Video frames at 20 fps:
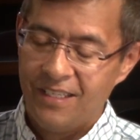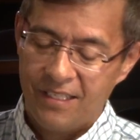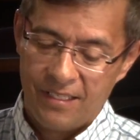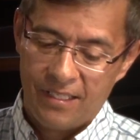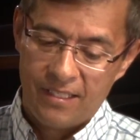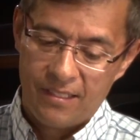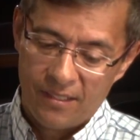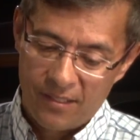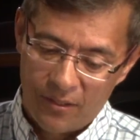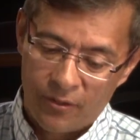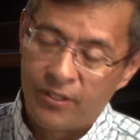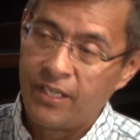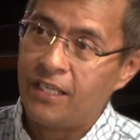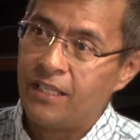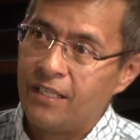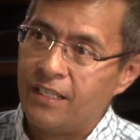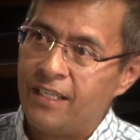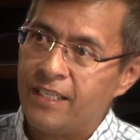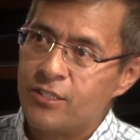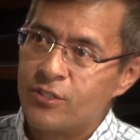Then,
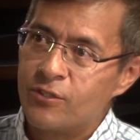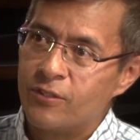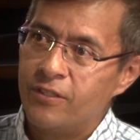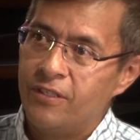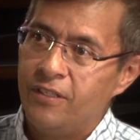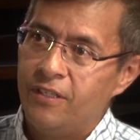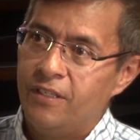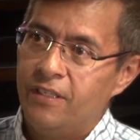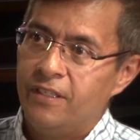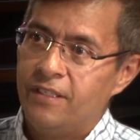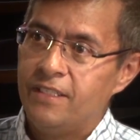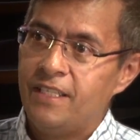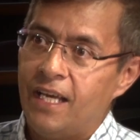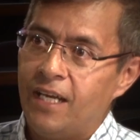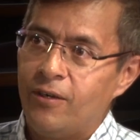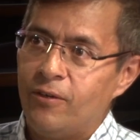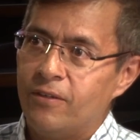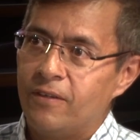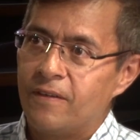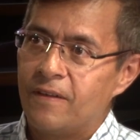okay, lecture.
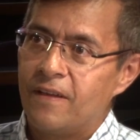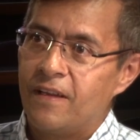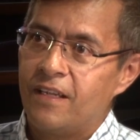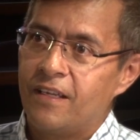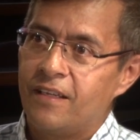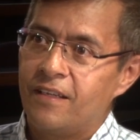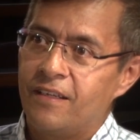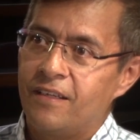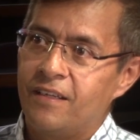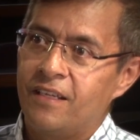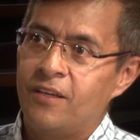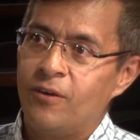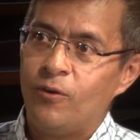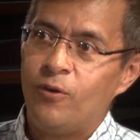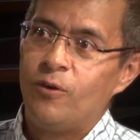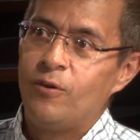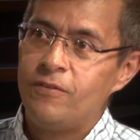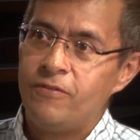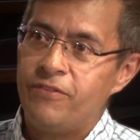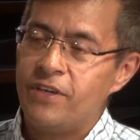Now,
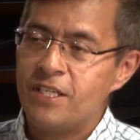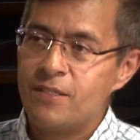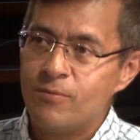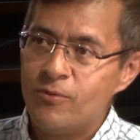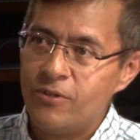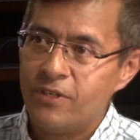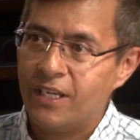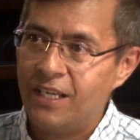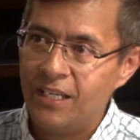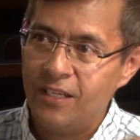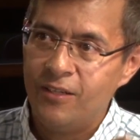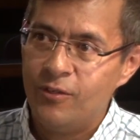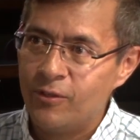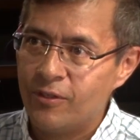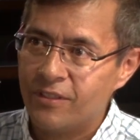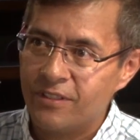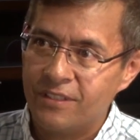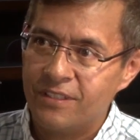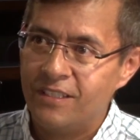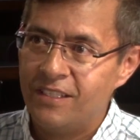go on Facebook and
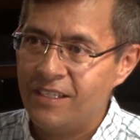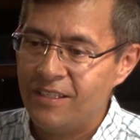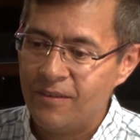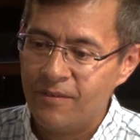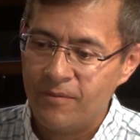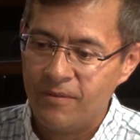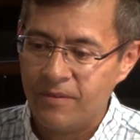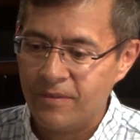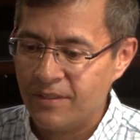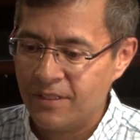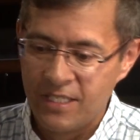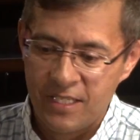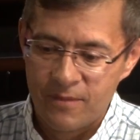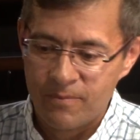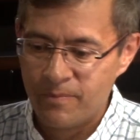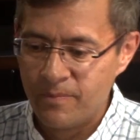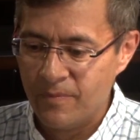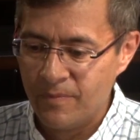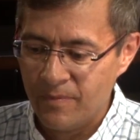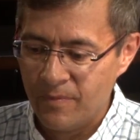look this
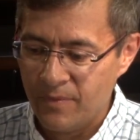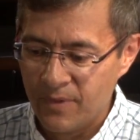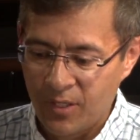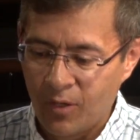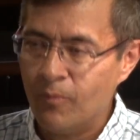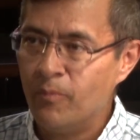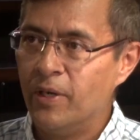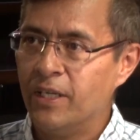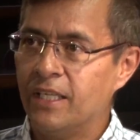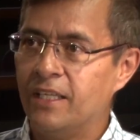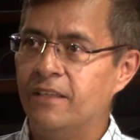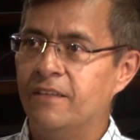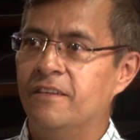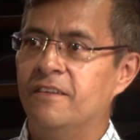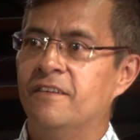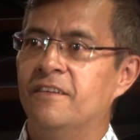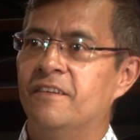company.